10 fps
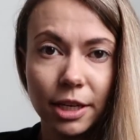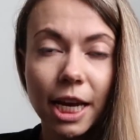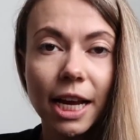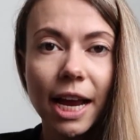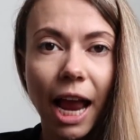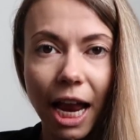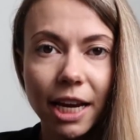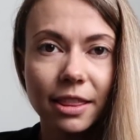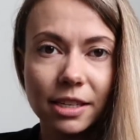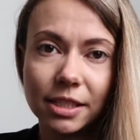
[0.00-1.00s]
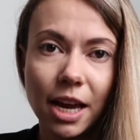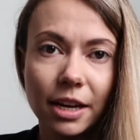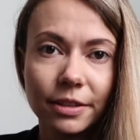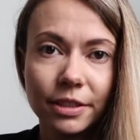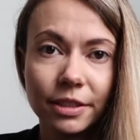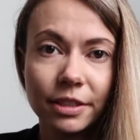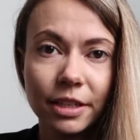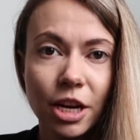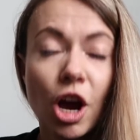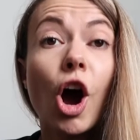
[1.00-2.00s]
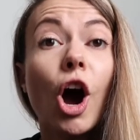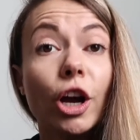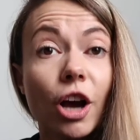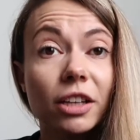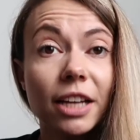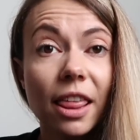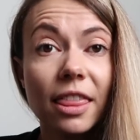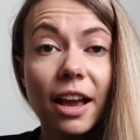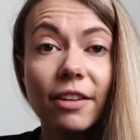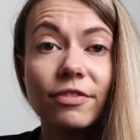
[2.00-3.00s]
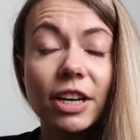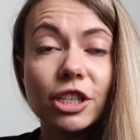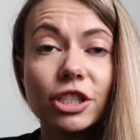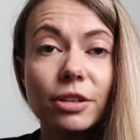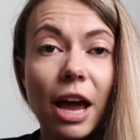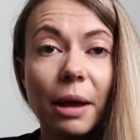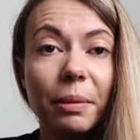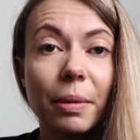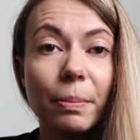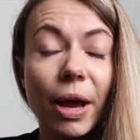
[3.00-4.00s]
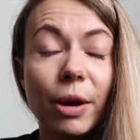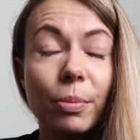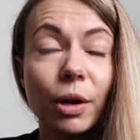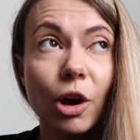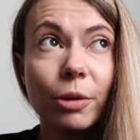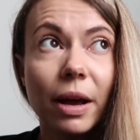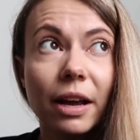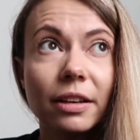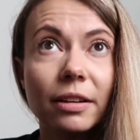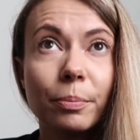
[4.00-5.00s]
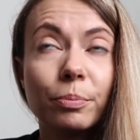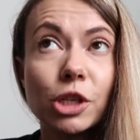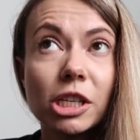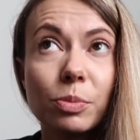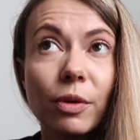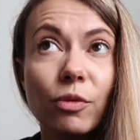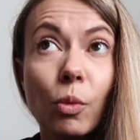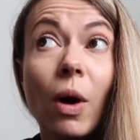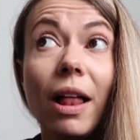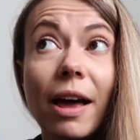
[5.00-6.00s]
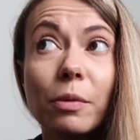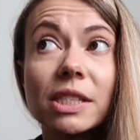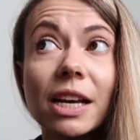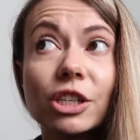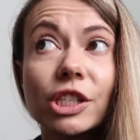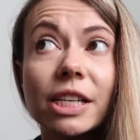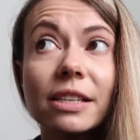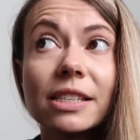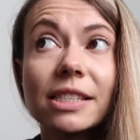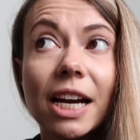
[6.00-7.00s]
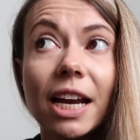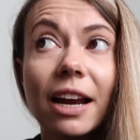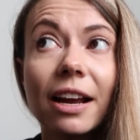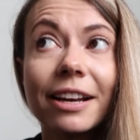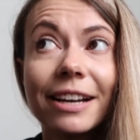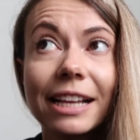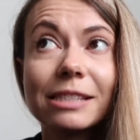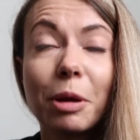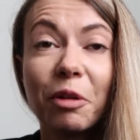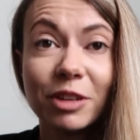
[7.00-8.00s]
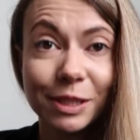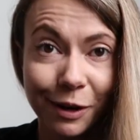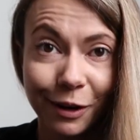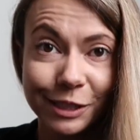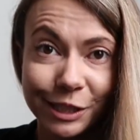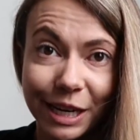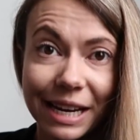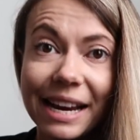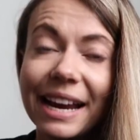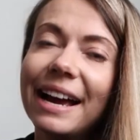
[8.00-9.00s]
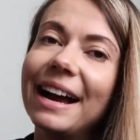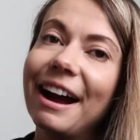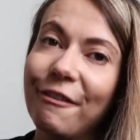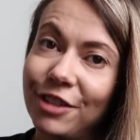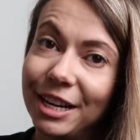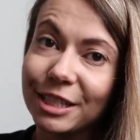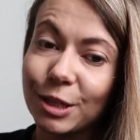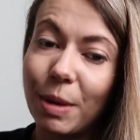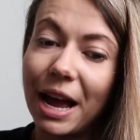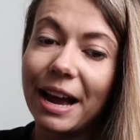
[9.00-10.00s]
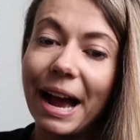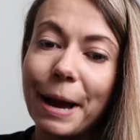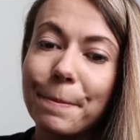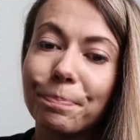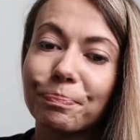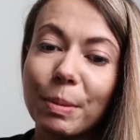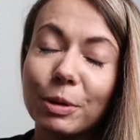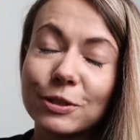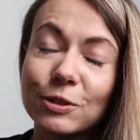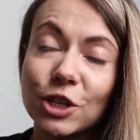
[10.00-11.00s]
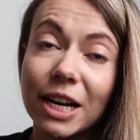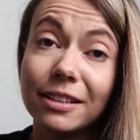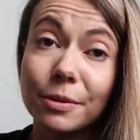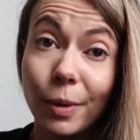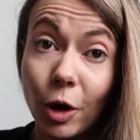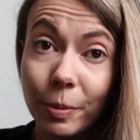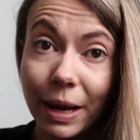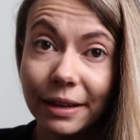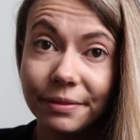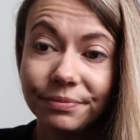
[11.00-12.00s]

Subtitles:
like I hated this year. Oh yeah, another thing, I finished my diploma just before, while I was actually studying anatomy and physiology. I finished my personal training diploma,